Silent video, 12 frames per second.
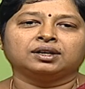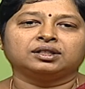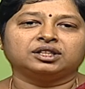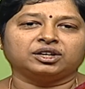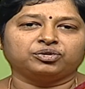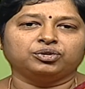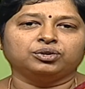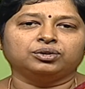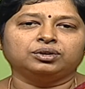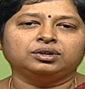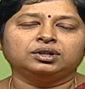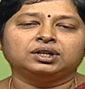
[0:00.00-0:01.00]

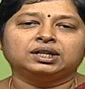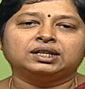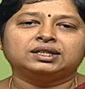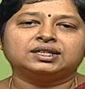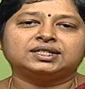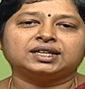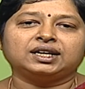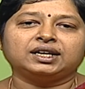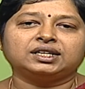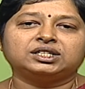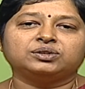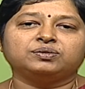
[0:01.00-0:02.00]
Therefore, the
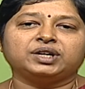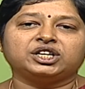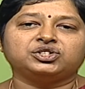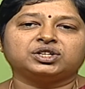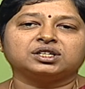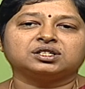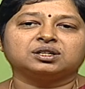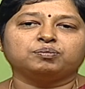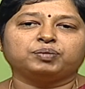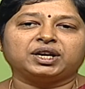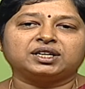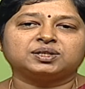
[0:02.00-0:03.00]
selective educational
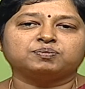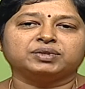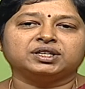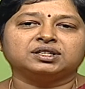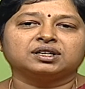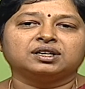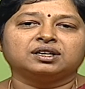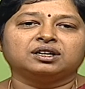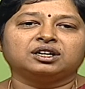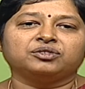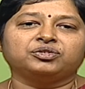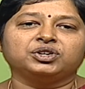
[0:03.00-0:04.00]
placement
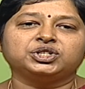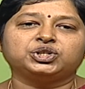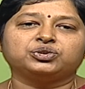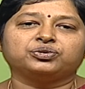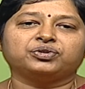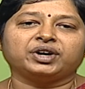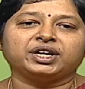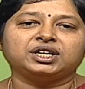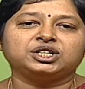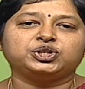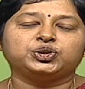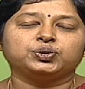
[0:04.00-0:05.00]
refers to
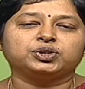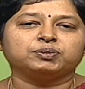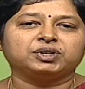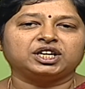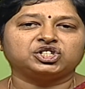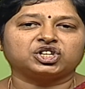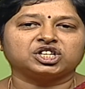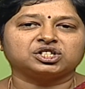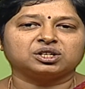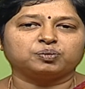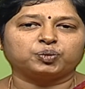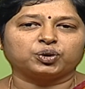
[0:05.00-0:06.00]
finding suitable
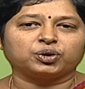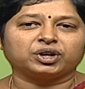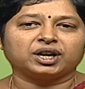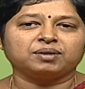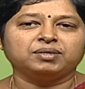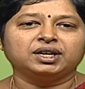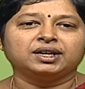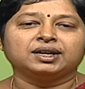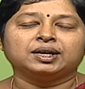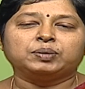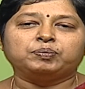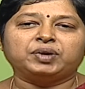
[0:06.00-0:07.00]
educational program
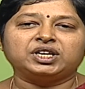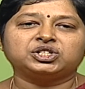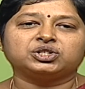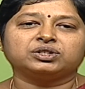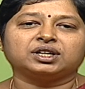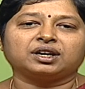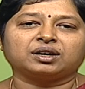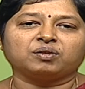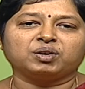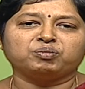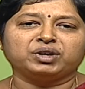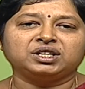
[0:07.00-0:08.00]
based on the
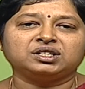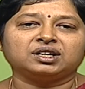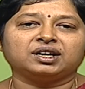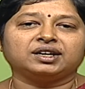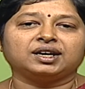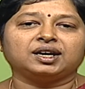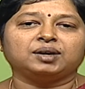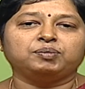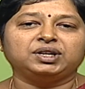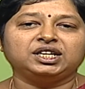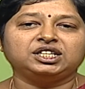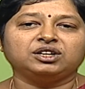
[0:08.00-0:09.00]
requirement and
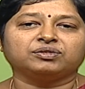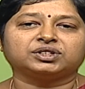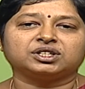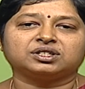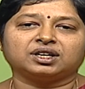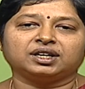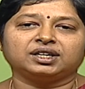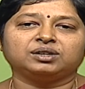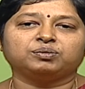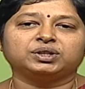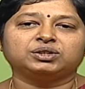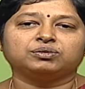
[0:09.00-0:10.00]
ability of the child
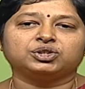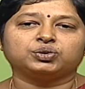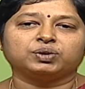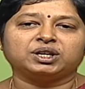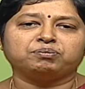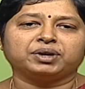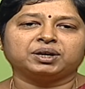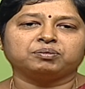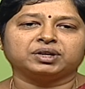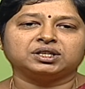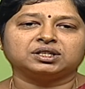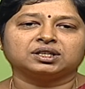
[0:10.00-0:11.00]
with visual
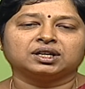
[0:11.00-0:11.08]
impairment,